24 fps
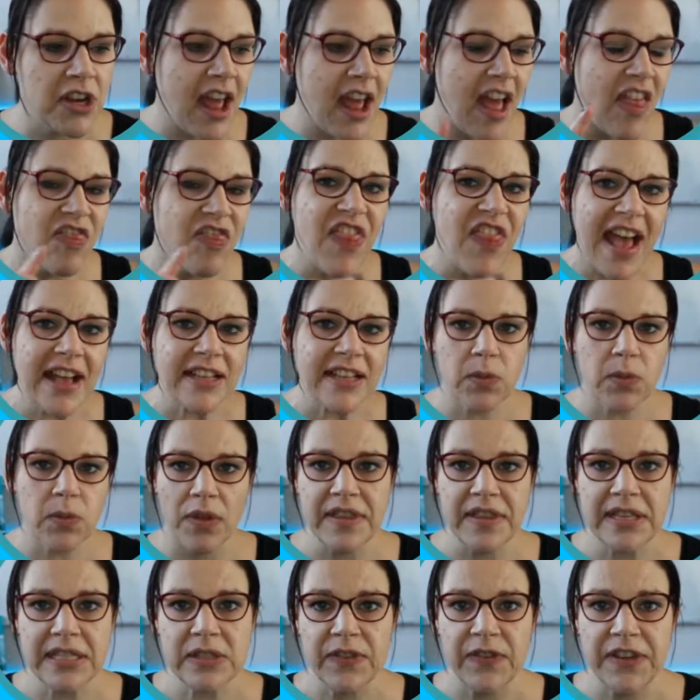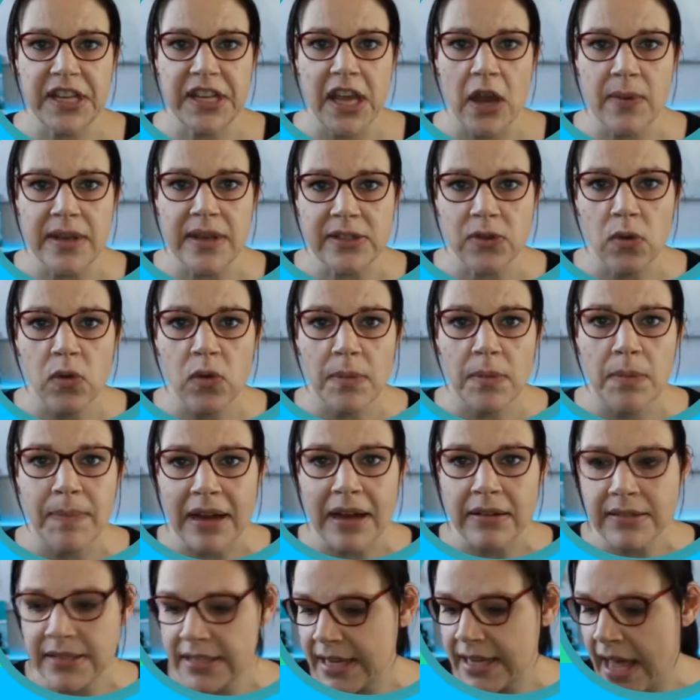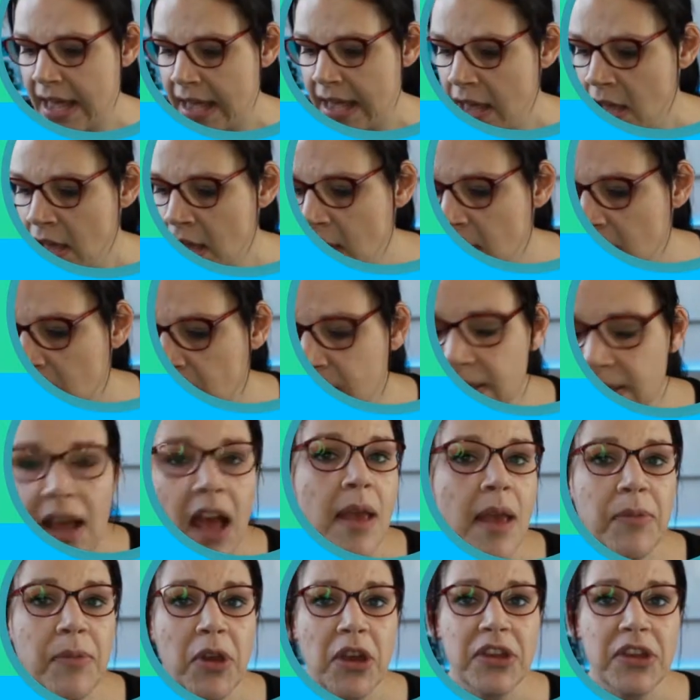and that's what this video is all about today, because I'm going